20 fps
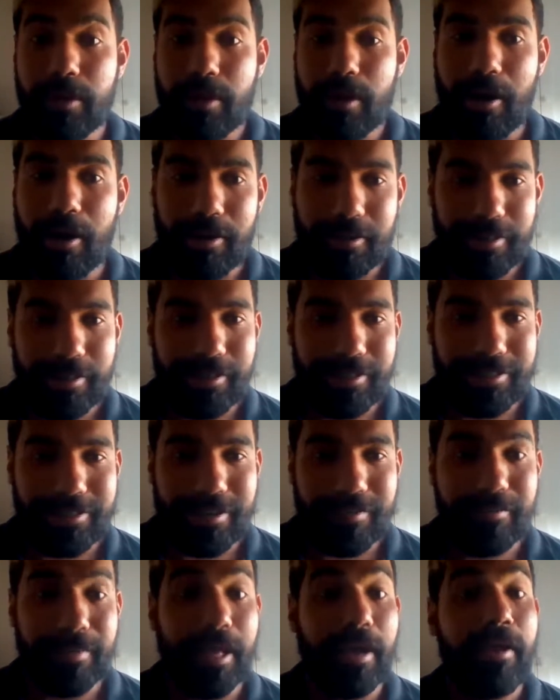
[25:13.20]
I think it's
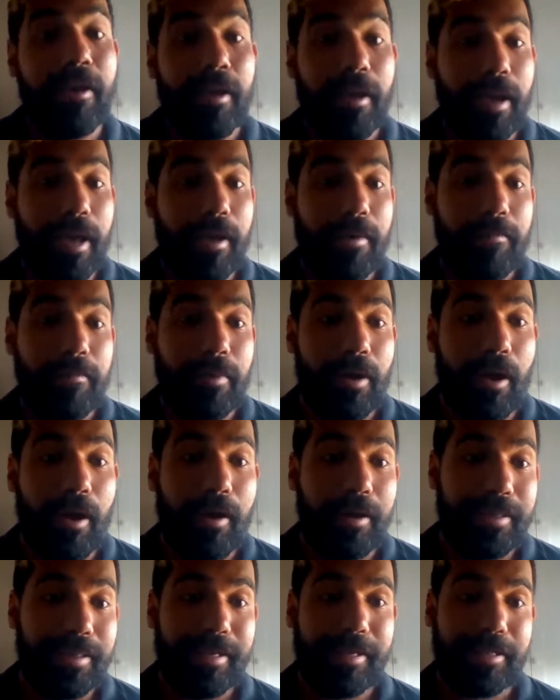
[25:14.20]
come there.
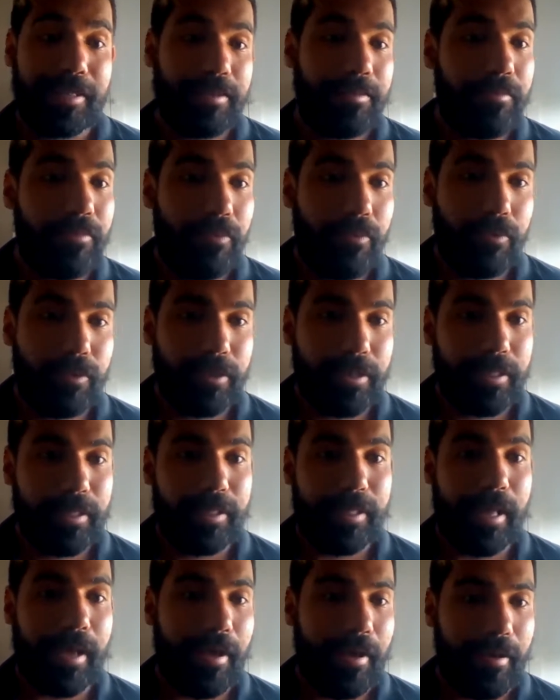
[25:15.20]
I think it's important
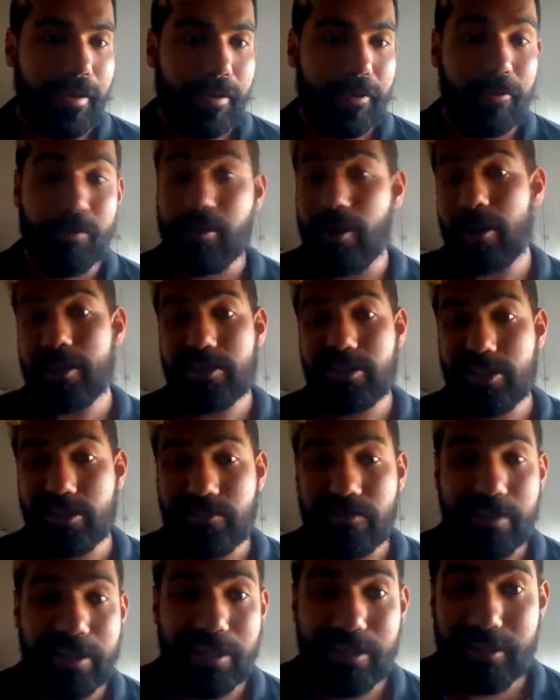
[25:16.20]
that you guys just
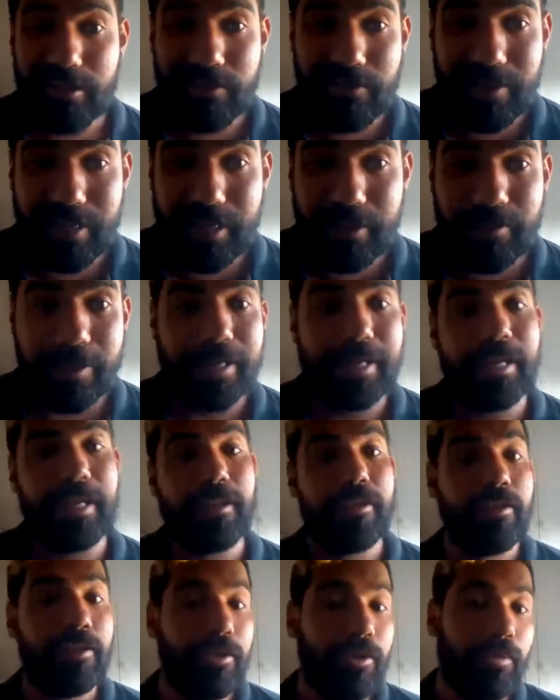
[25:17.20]
read this really
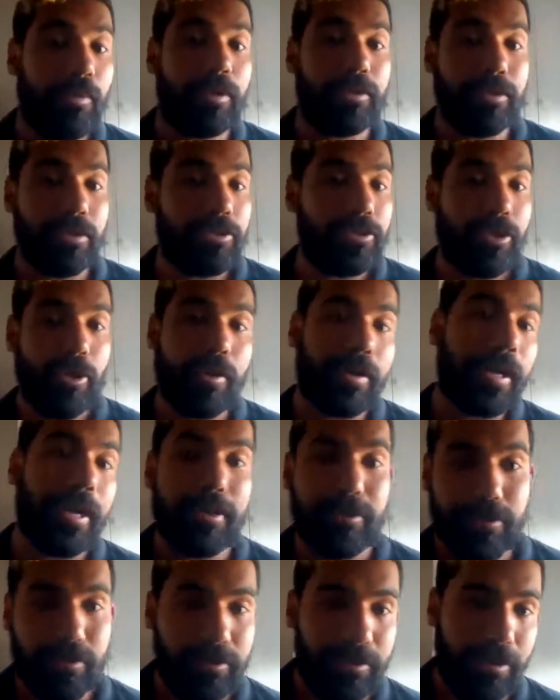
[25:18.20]
quickly. You want to
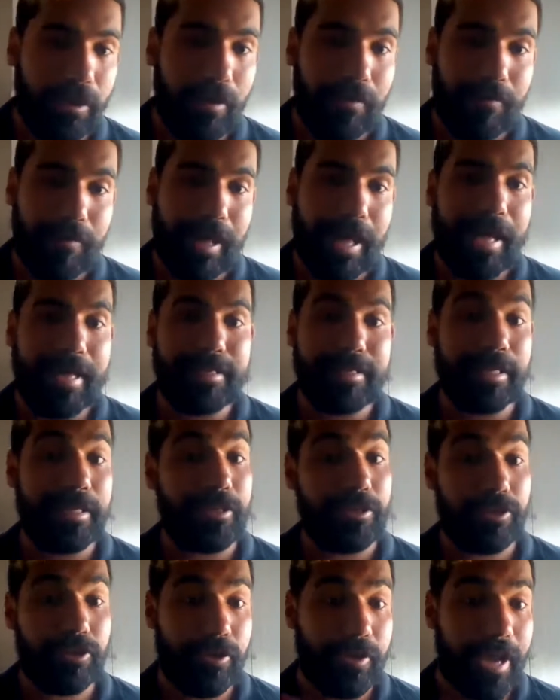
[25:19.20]
showcase yourself as
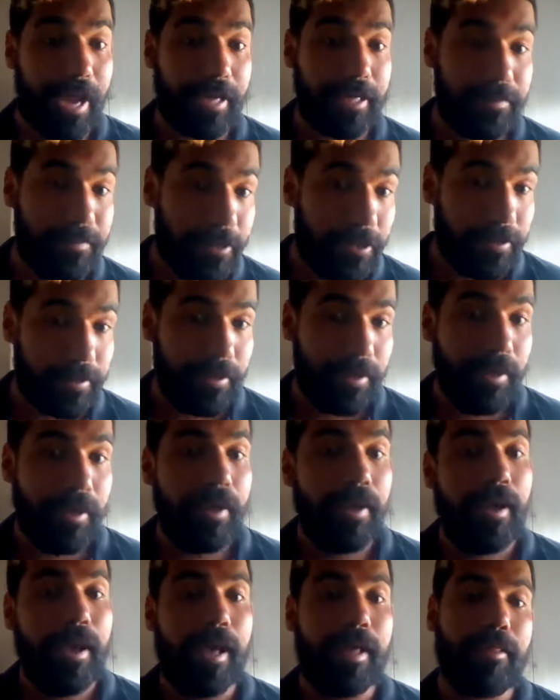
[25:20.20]
industry experts
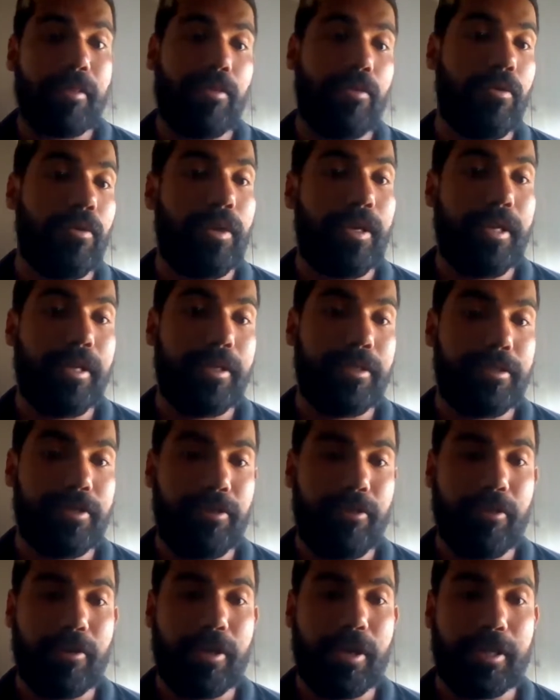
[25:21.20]
and thought leaders to
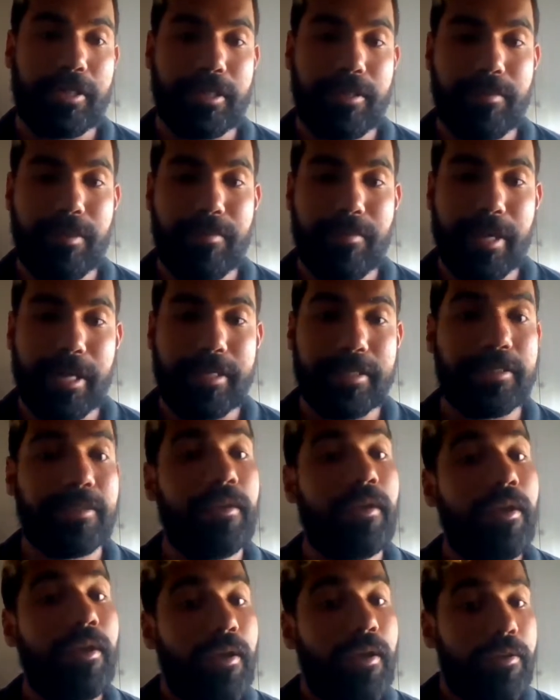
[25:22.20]
your customer base.
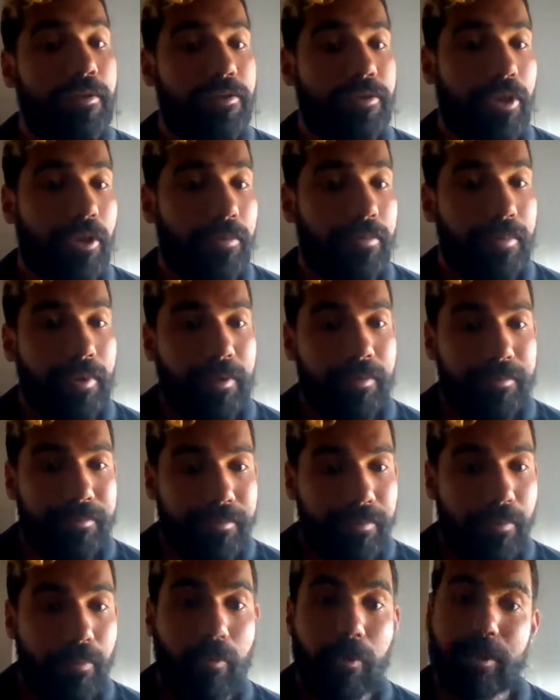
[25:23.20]
So
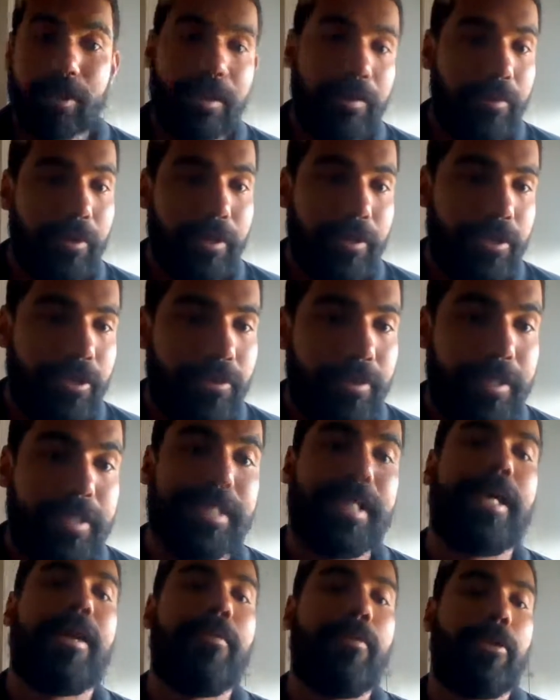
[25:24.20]
what they want to do is
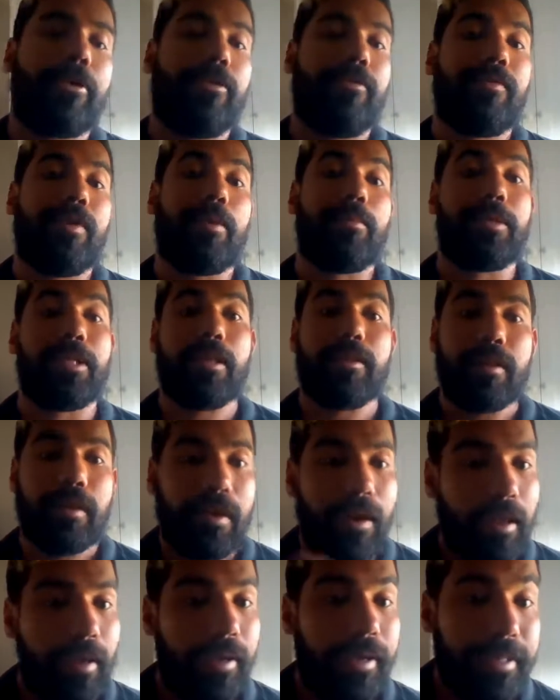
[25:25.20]
hear what you've done with other
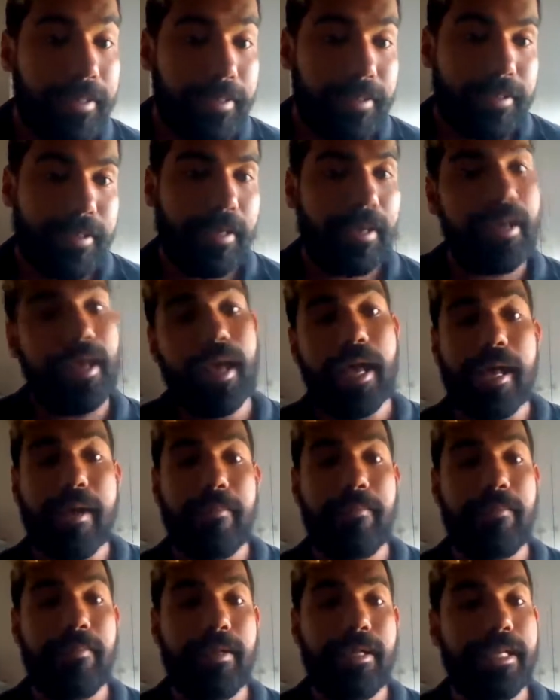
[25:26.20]
clients,
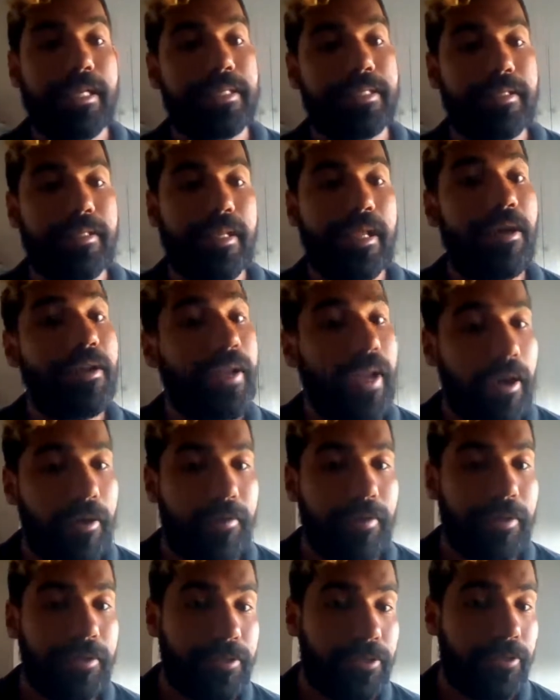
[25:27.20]
learn how
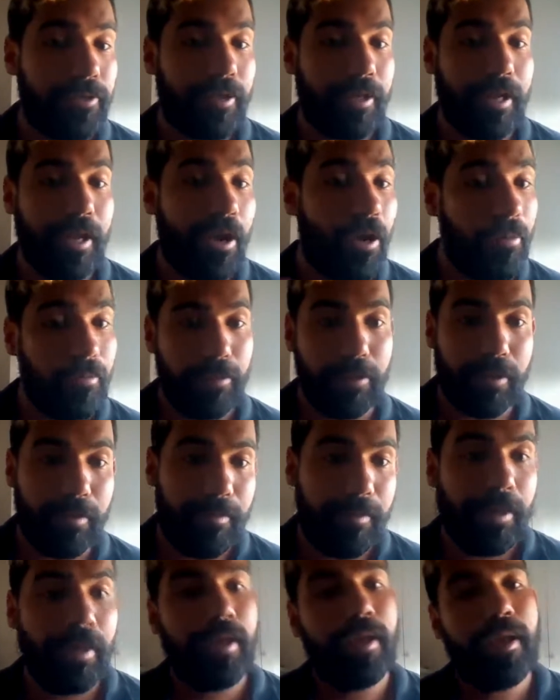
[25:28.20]
else you can help
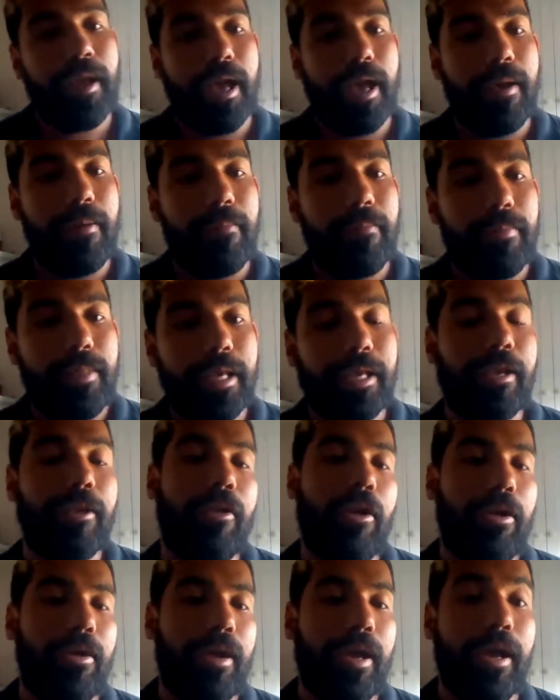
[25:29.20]
them. They
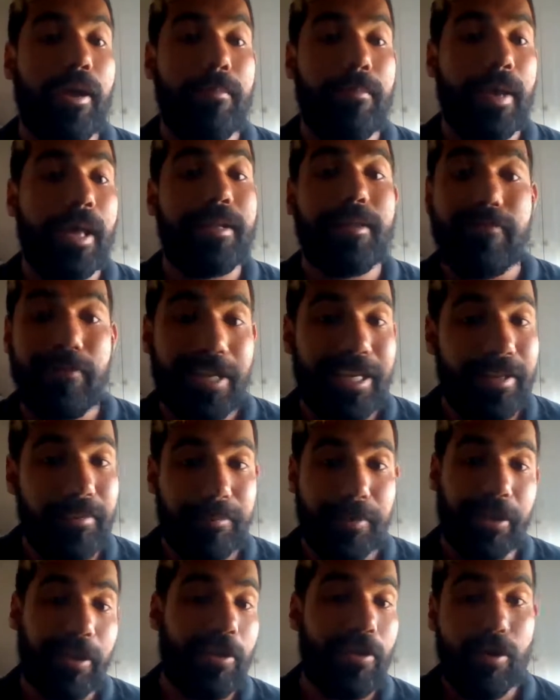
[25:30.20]
can, and really
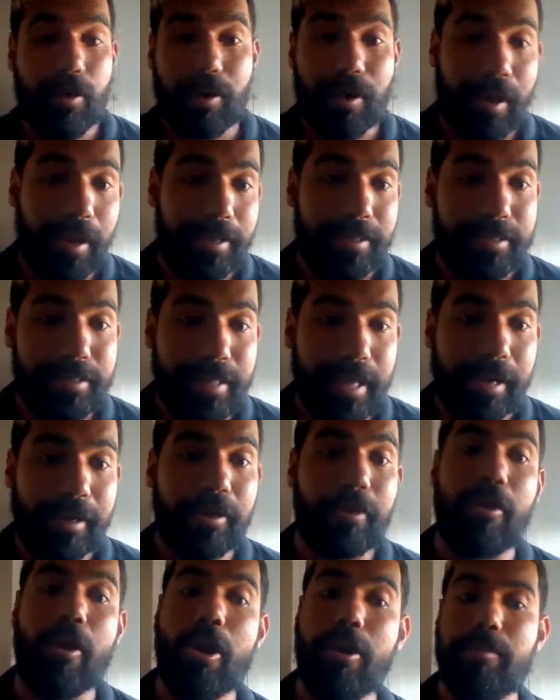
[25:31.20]
bringing your clients there
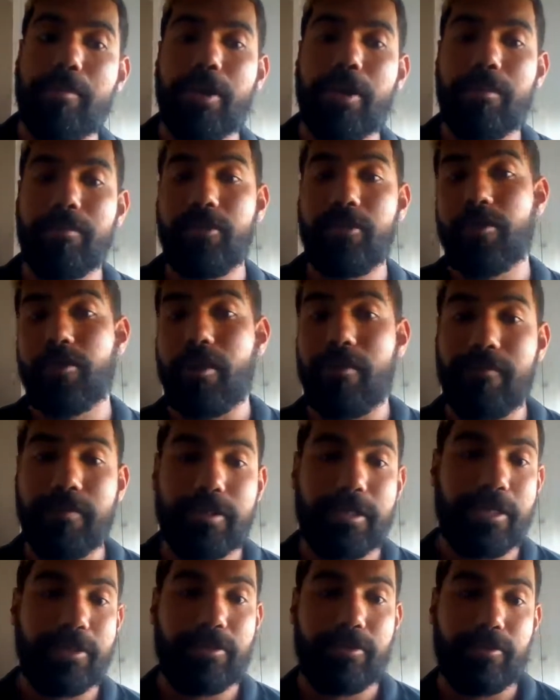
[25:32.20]
can open up new
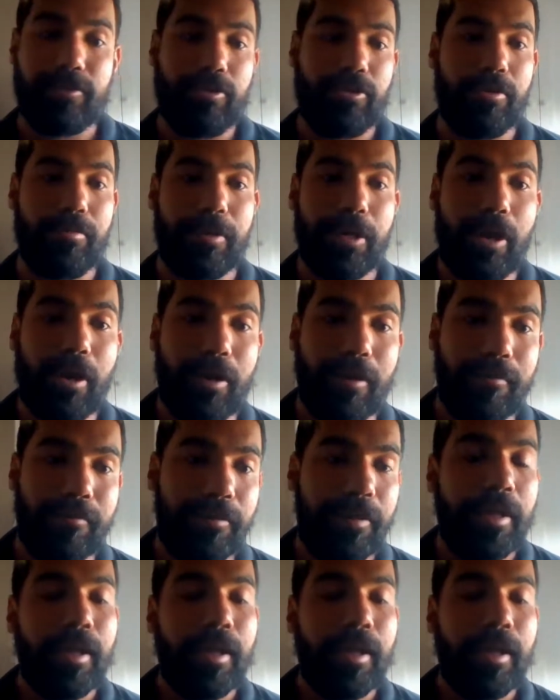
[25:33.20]
conversations on your behalf.